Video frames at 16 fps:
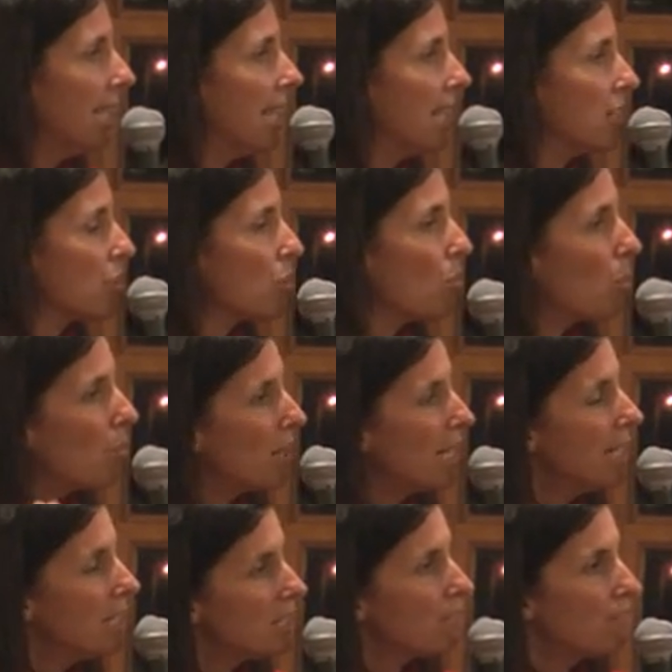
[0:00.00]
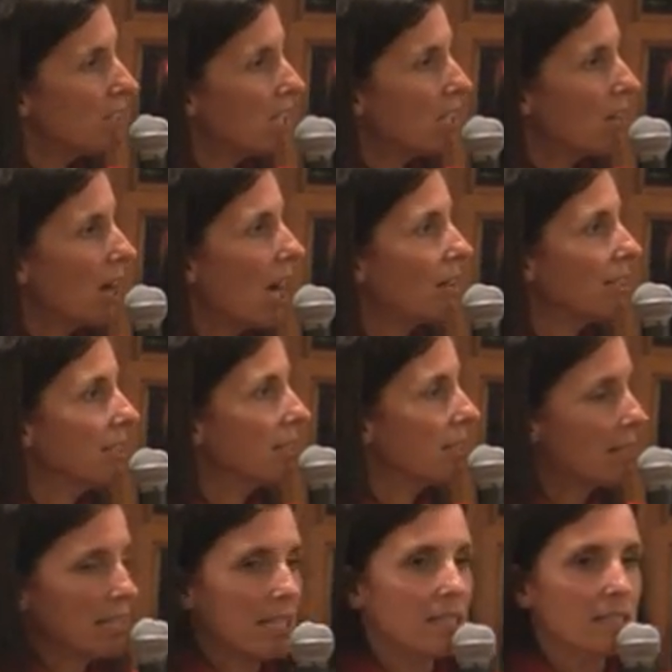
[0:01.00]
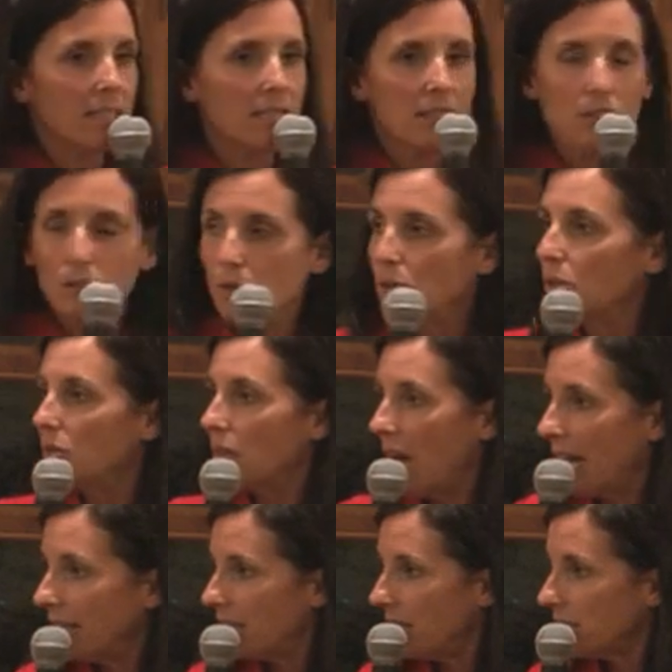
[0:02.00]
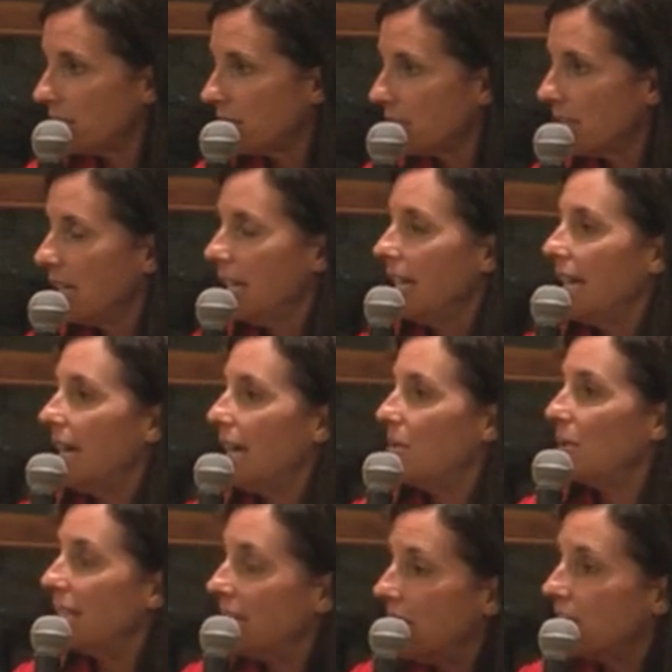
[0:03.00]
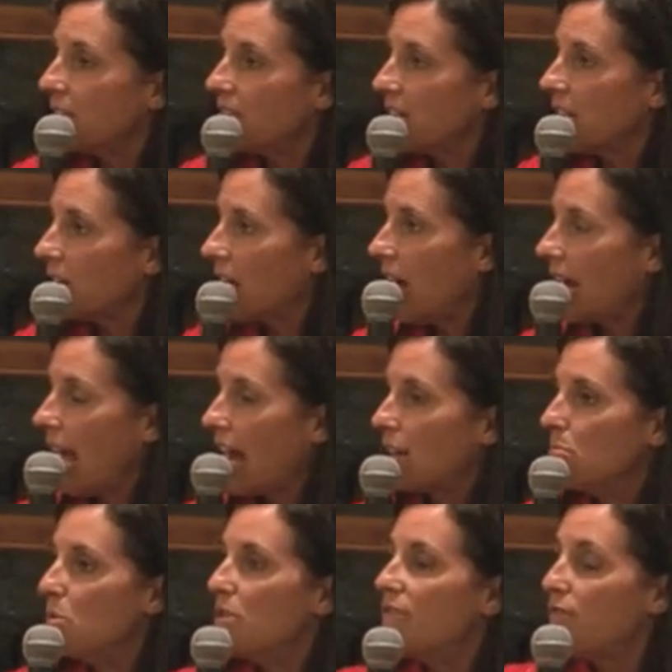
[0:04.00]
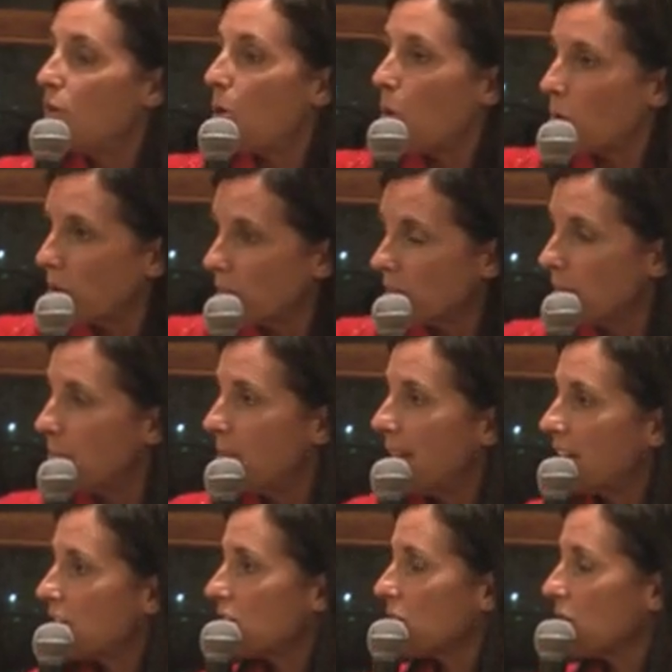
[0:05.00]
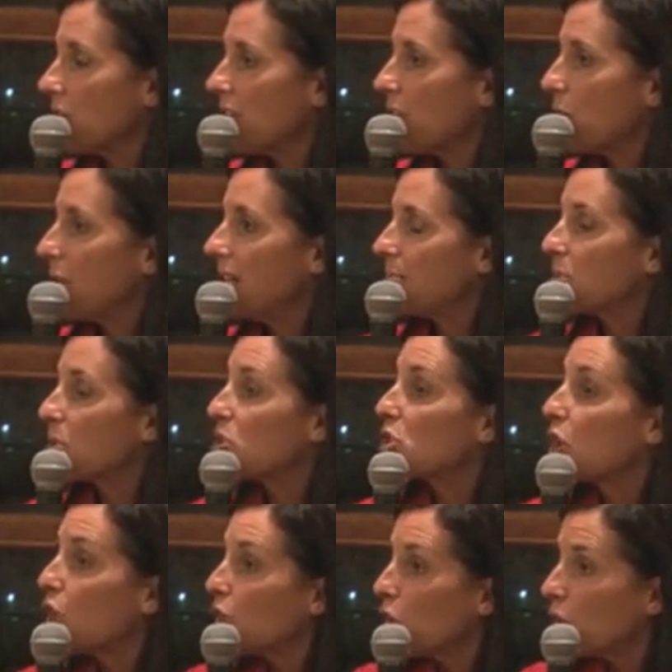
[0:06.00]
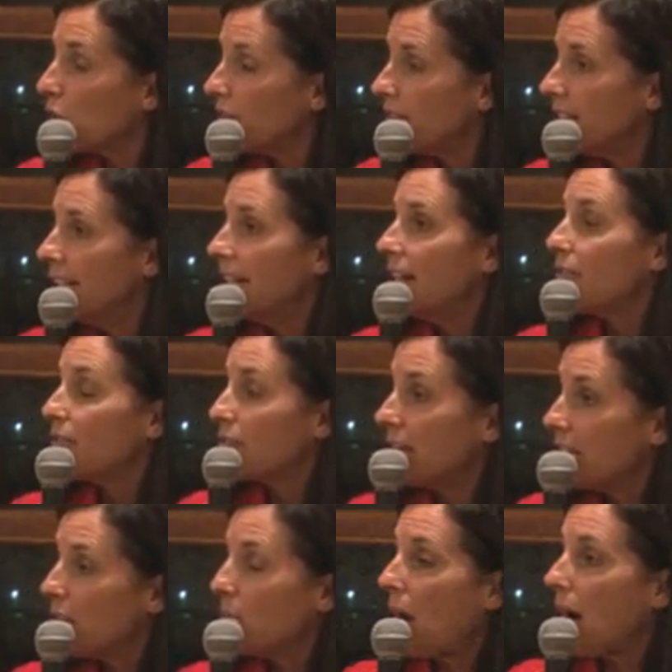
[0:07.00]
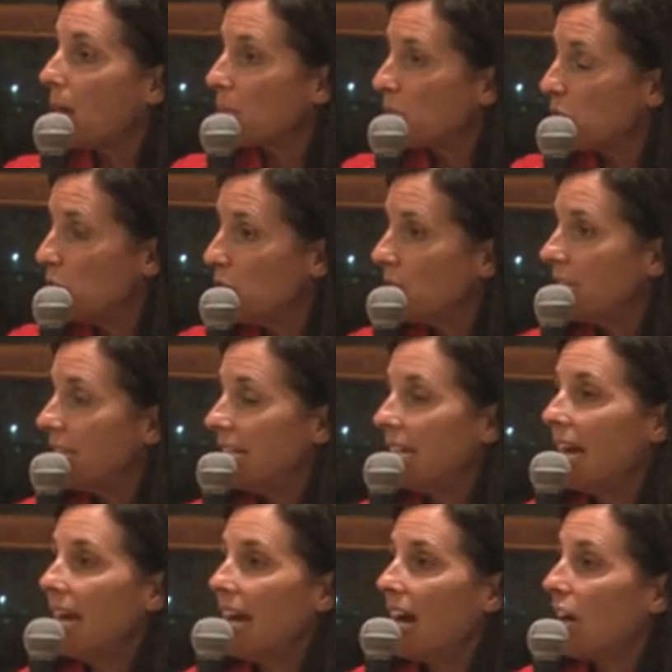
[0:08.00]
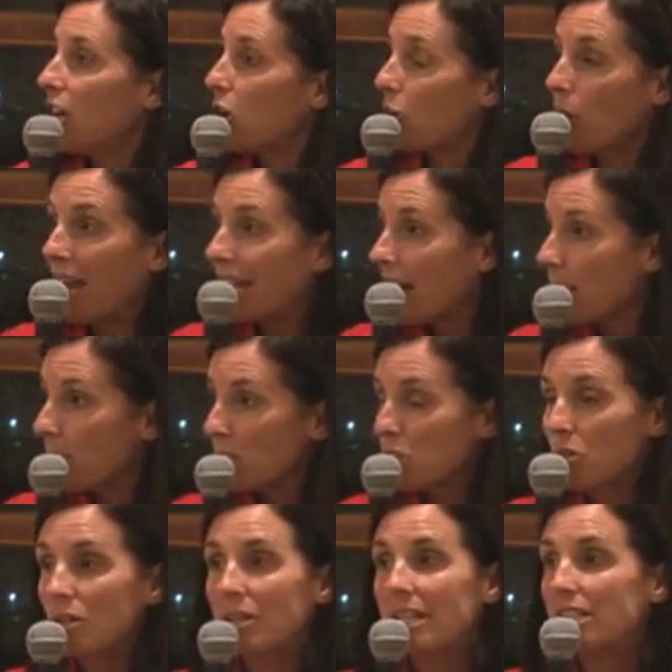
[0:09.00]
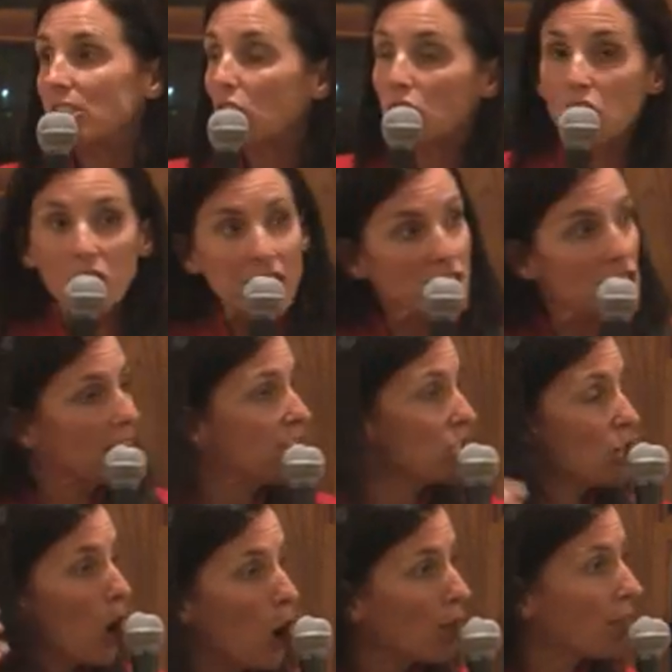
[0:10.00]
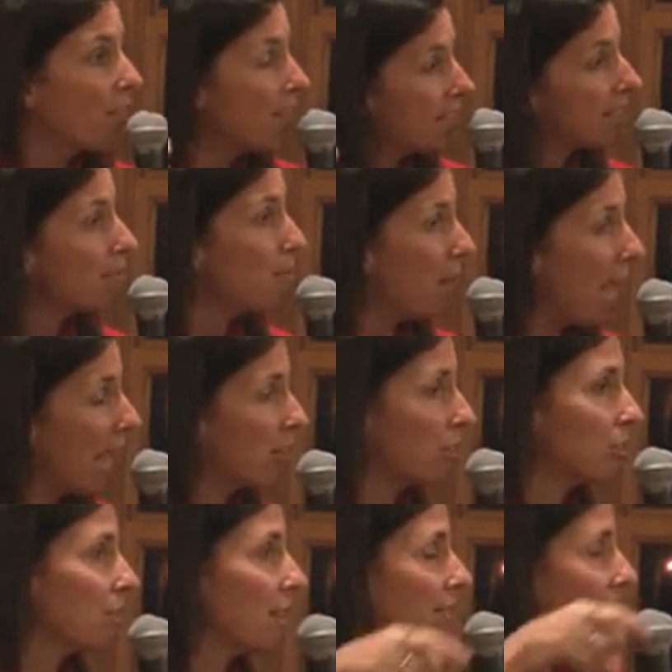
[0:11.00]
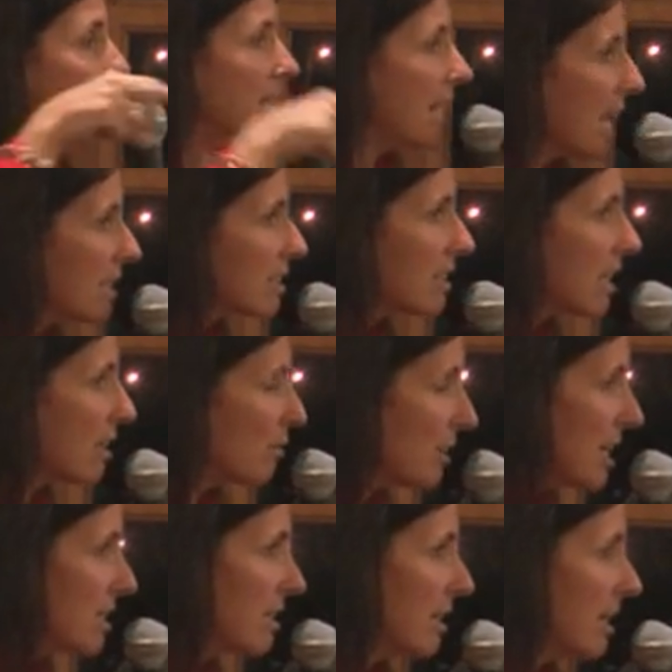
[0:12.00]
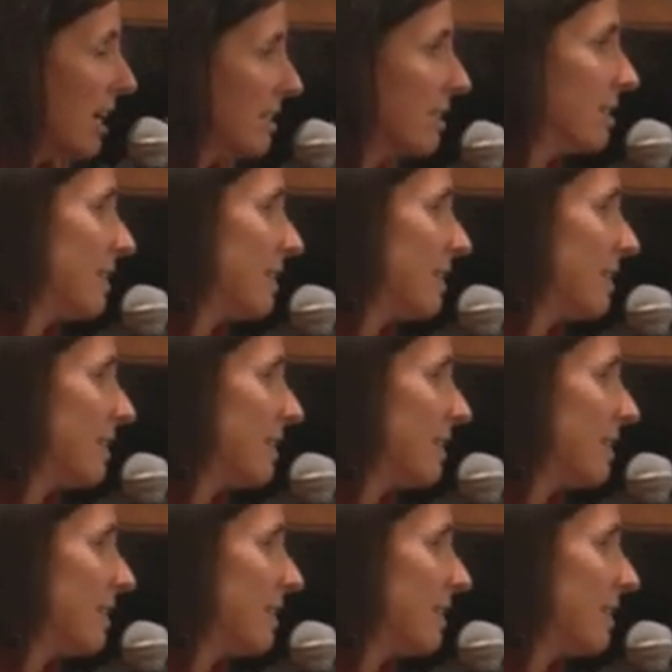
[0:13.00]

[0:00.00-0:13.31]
And so what we need to figure out is the things that do unite us. And we need to figure out how to move forward to make sure that we preserve freedom, opportunity, great opportunities, good education, all the things that matter so that the next generation has the